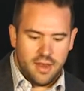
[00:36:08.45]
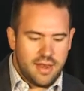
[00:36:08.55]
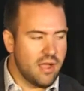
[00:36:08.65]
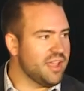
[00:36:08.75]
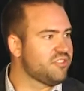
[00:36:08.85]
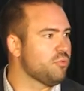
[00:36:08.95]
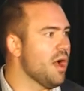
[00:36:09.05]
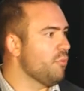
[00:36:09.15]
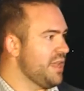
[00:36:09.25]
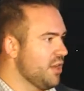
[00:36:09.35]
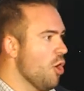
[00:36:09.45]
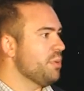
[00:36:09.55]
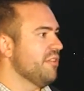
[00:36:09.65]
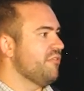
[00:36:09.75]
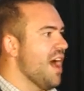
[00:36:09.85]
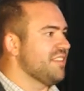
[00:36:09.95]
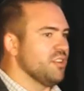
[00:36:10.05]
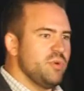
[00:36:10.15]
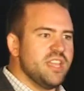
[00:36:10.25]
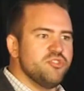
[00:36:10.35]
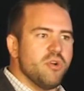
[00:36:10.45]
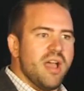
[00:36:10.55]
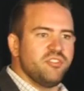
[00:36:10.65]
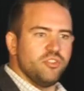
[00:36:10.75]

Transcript: Now guess what? We can open the faucet. We can drive